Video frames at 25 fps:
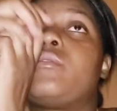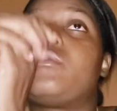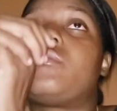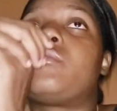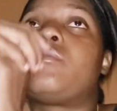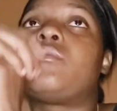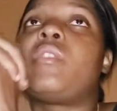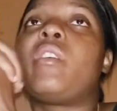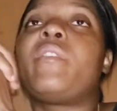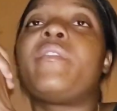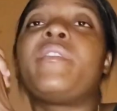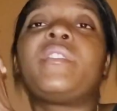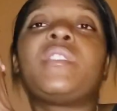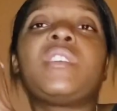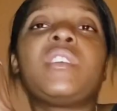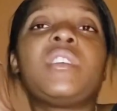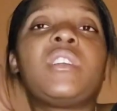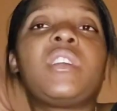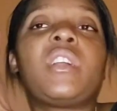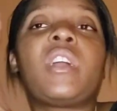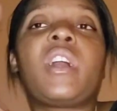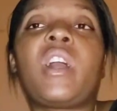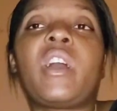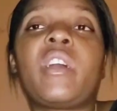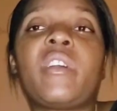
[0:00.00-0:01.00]
So everything
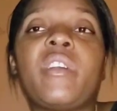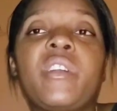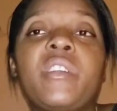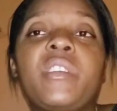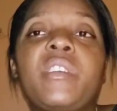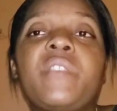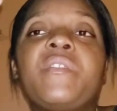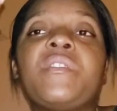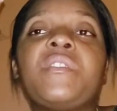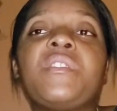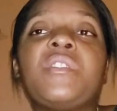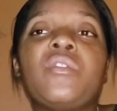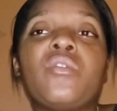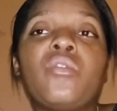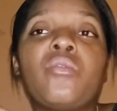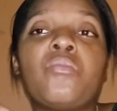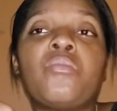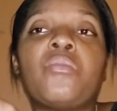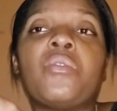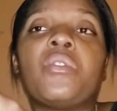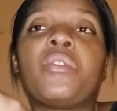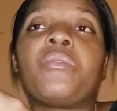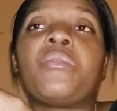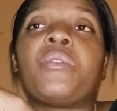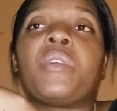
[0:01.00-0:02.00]
did alright, everything come
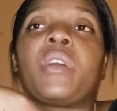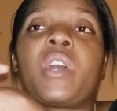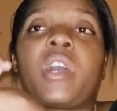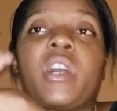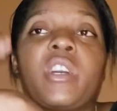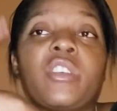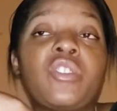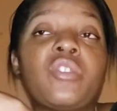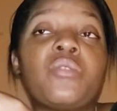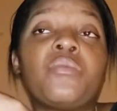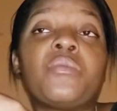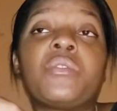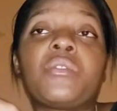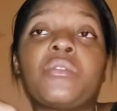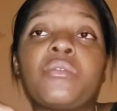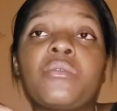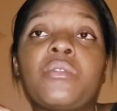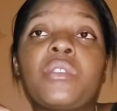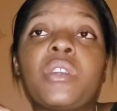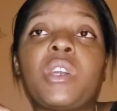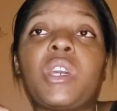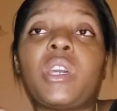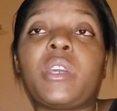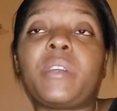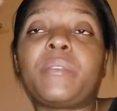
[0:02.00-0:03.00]
out well because she was
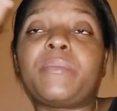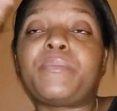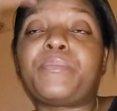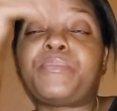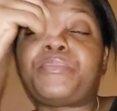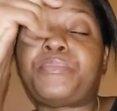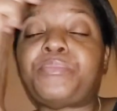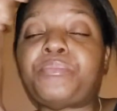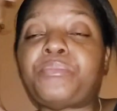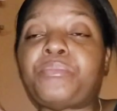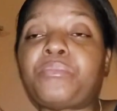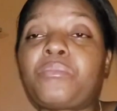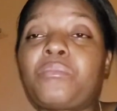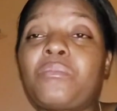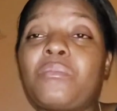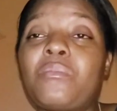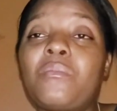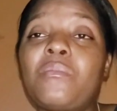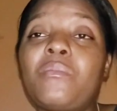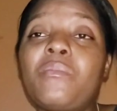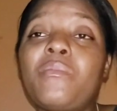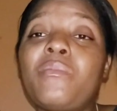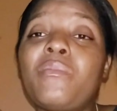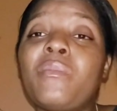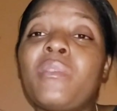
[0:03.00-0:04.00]
okay.
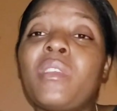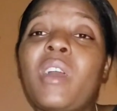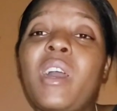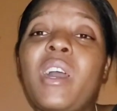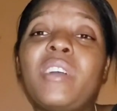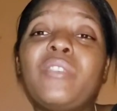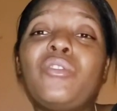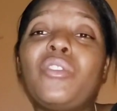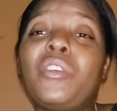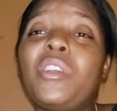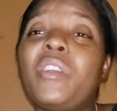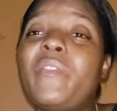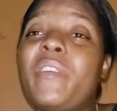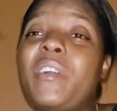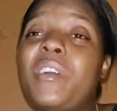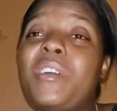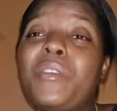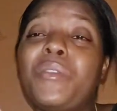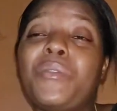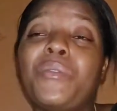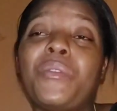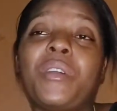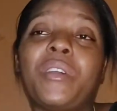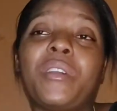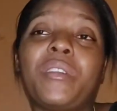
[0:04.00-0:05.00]
And nothing by the
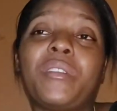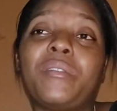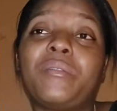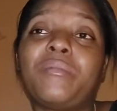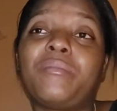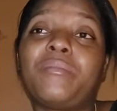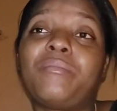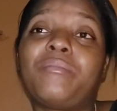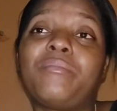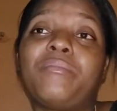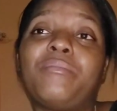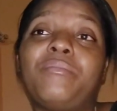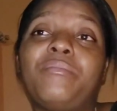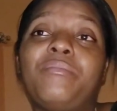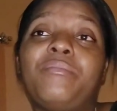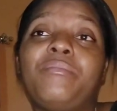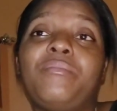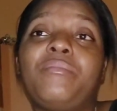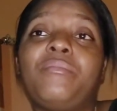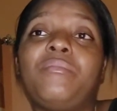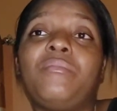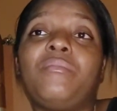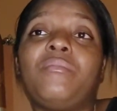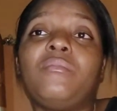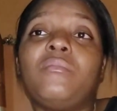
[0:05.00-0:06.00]
door.
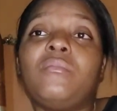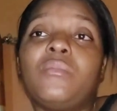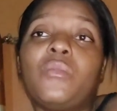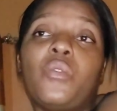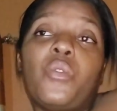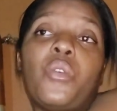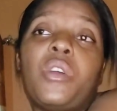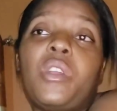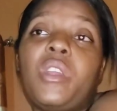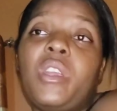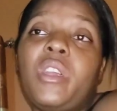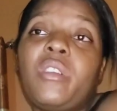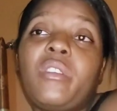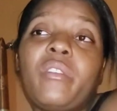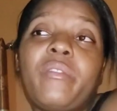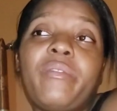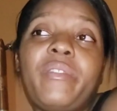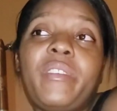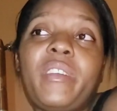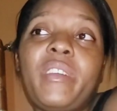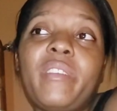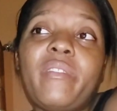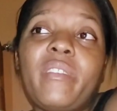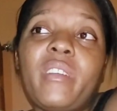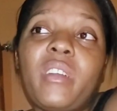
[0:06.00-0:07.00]
One little
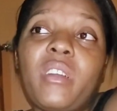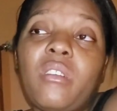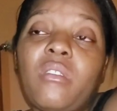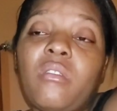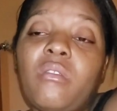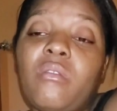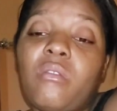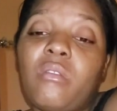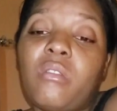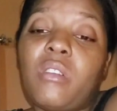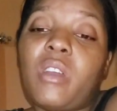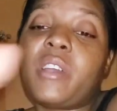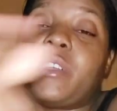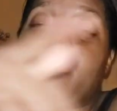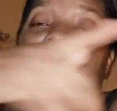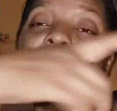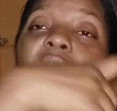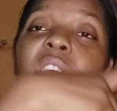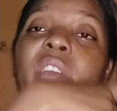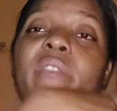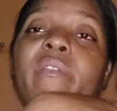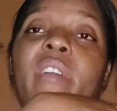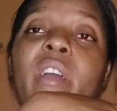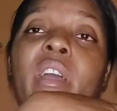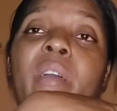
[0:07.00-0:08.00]
fever, because they
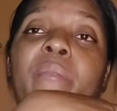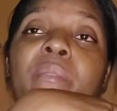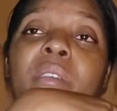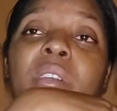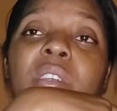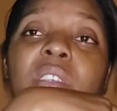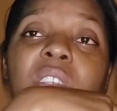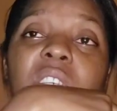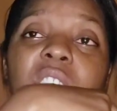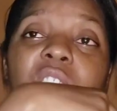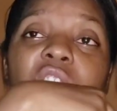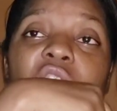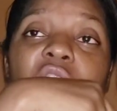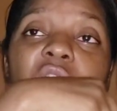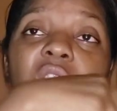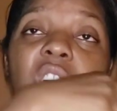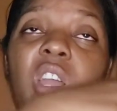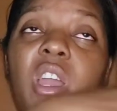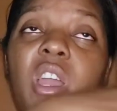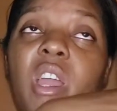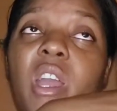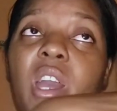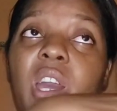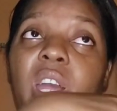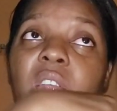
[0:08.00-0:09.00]
give her BCG in her
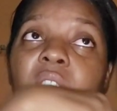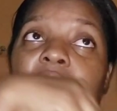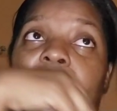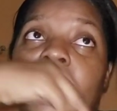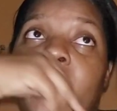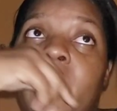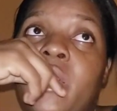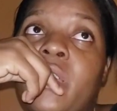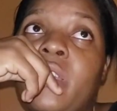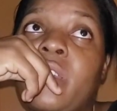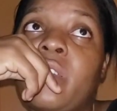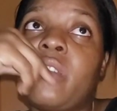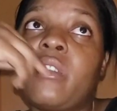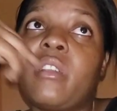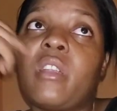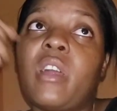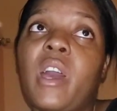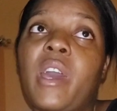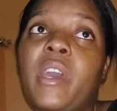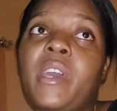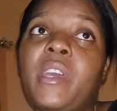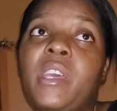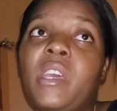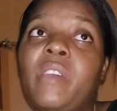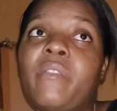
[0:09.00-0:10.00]
hand and
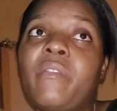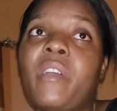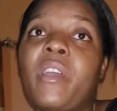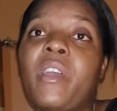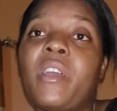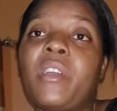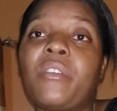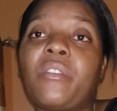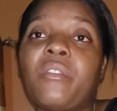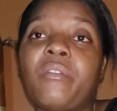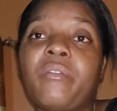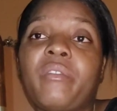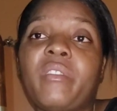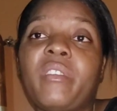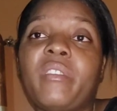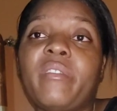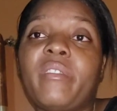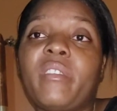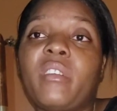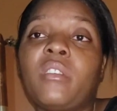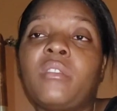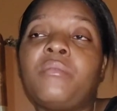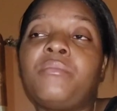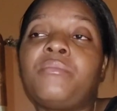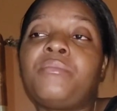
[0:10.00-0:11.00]
I give her a little fever.